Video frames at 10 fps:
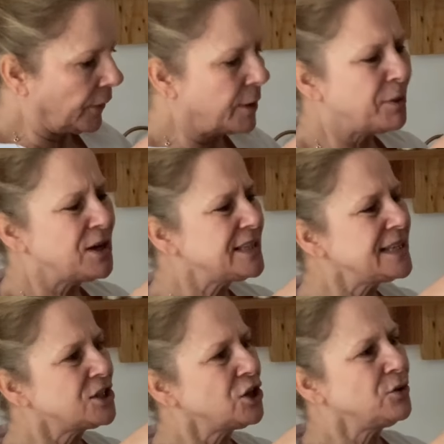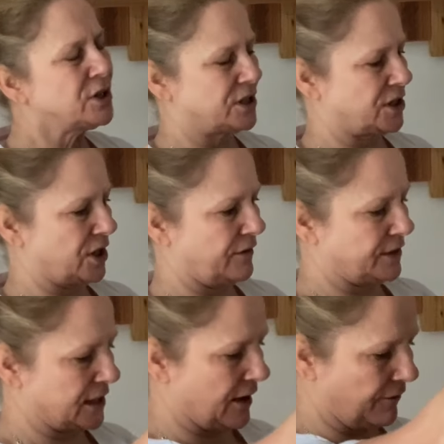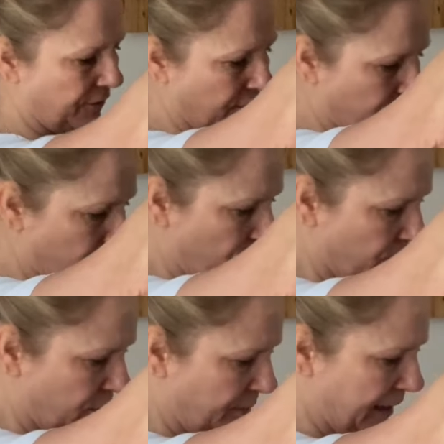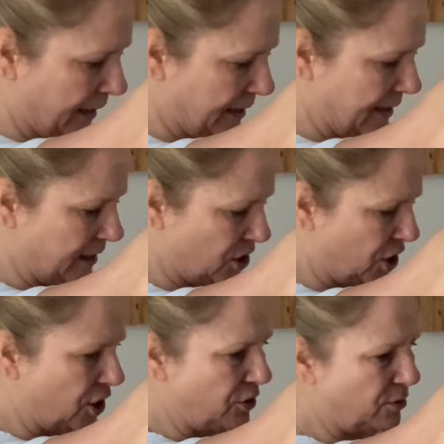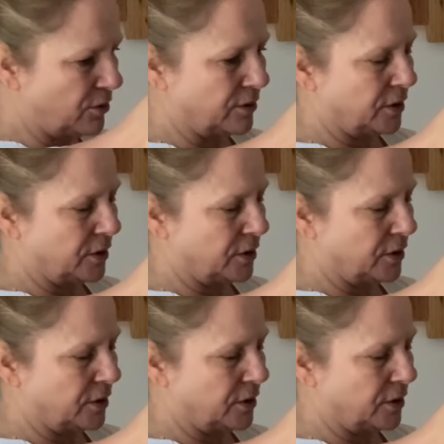But is it too conservative? Do you know what I mean? Is it too...